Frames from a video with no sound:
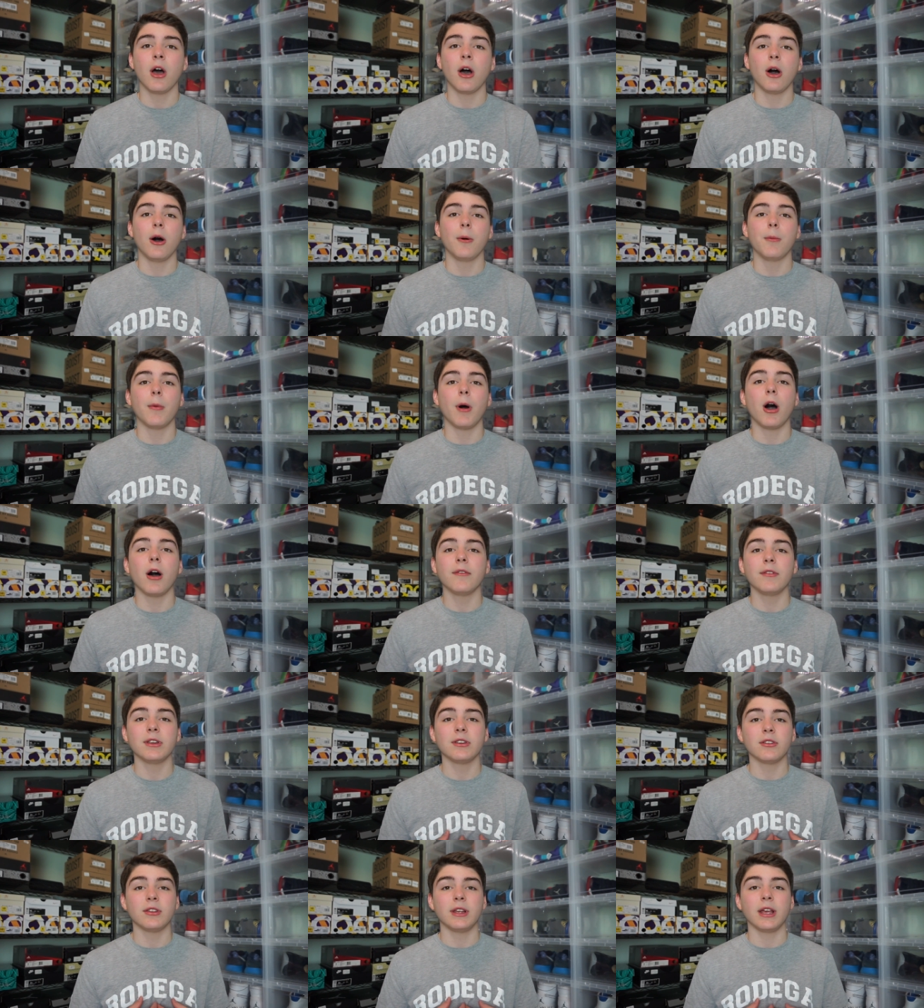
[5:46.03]
Um,
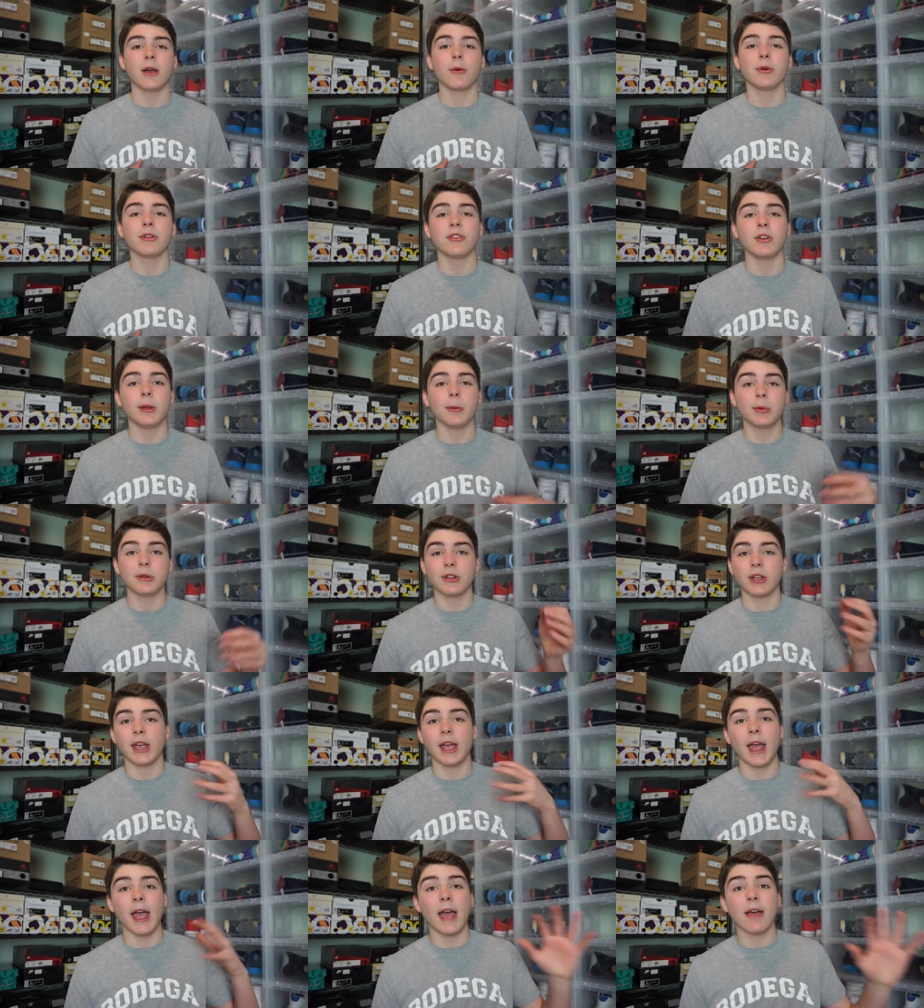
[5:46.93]
obviously, I wasn't able
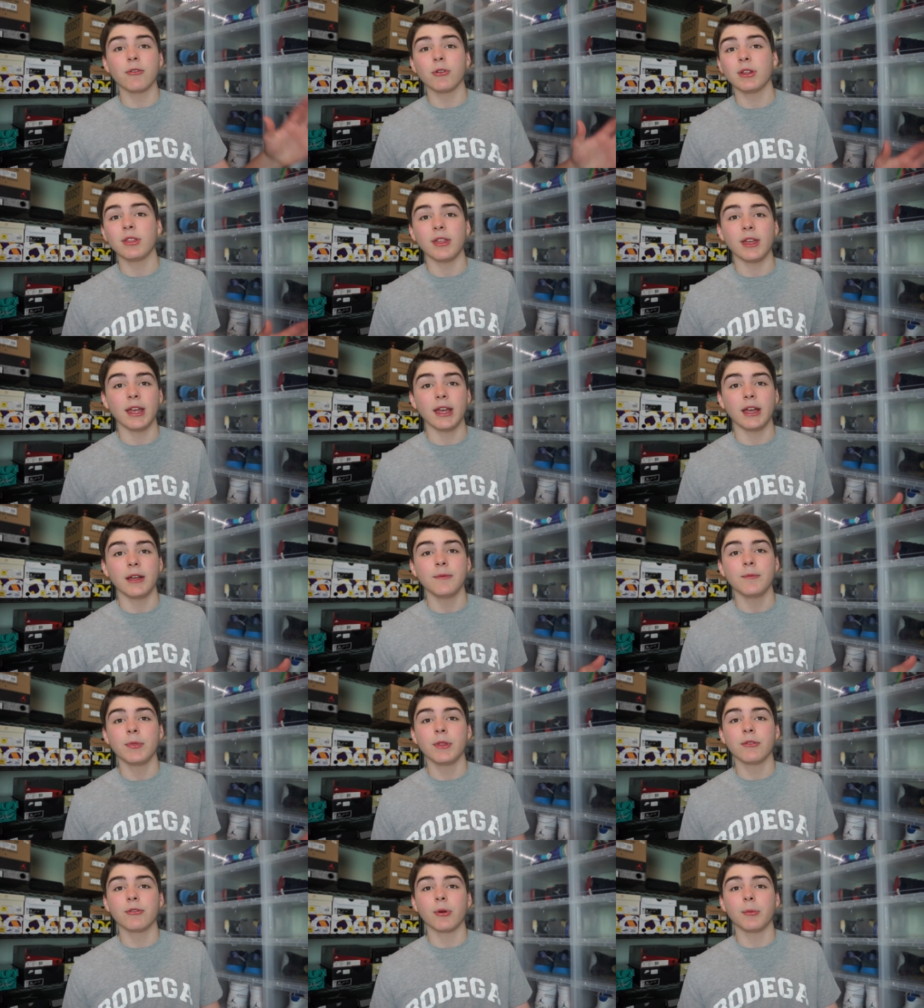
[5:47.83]
to get everything
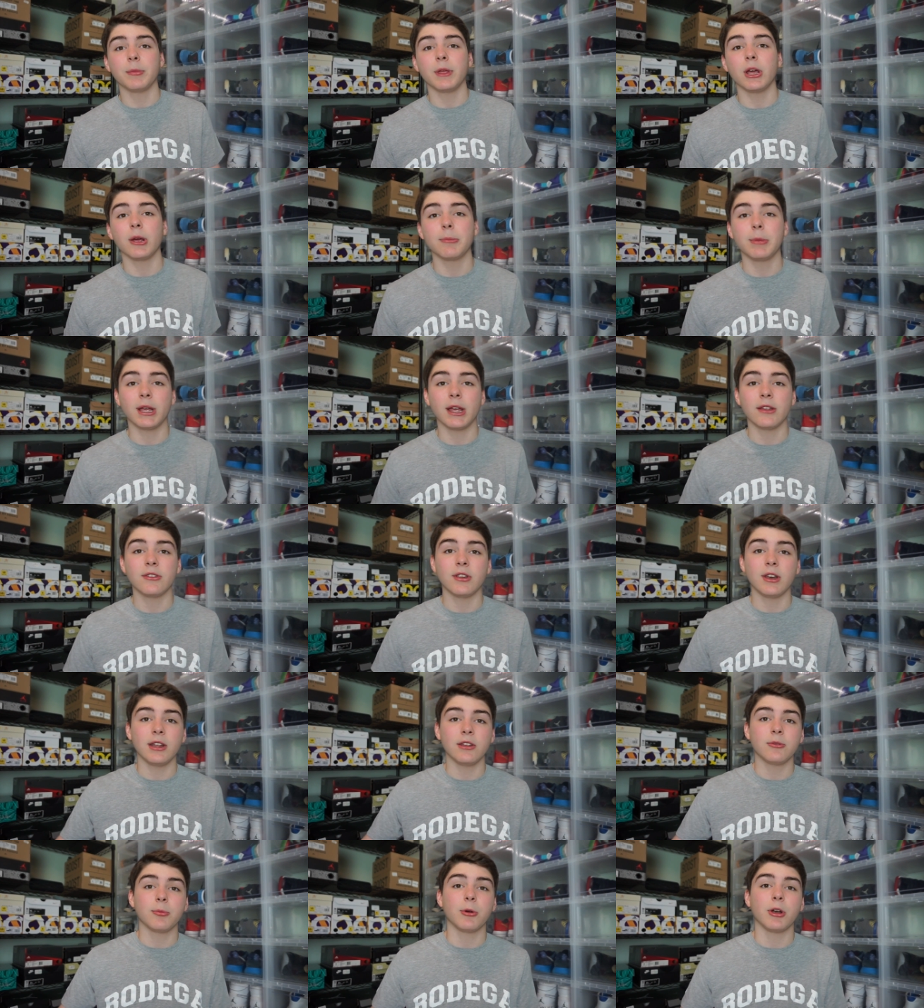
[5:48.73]
from there because
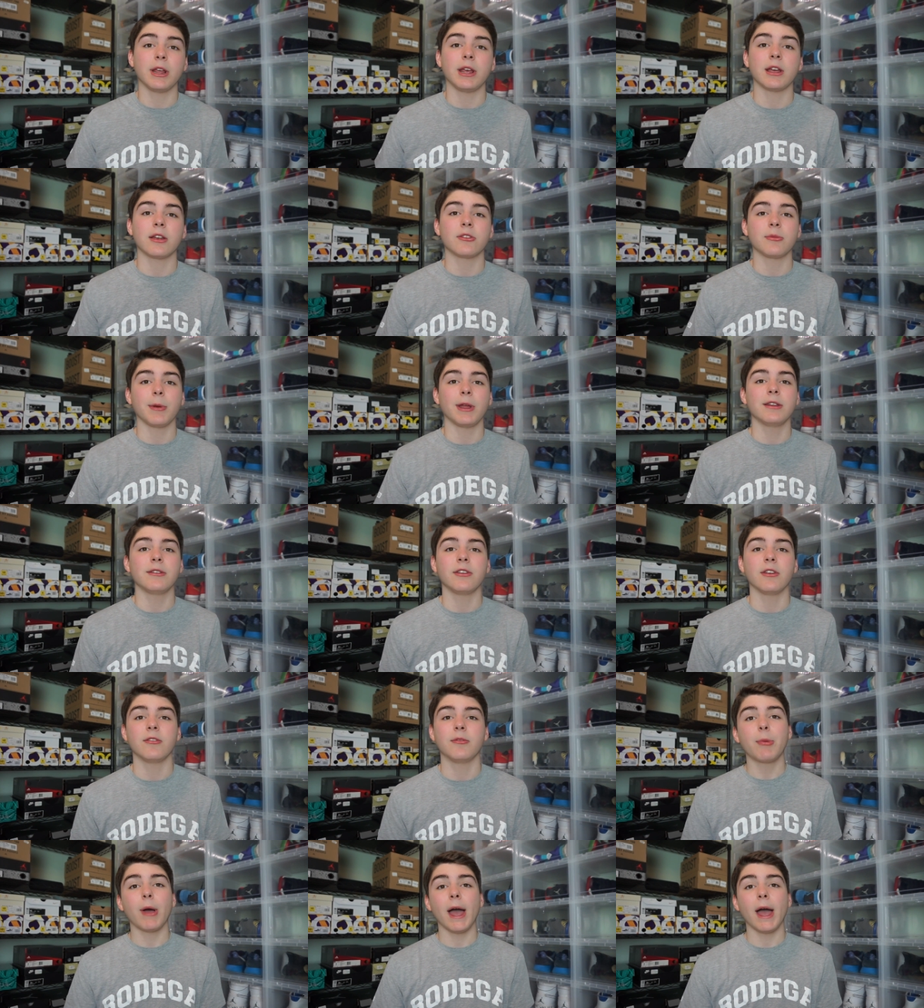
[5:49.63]
it is pretty expensive,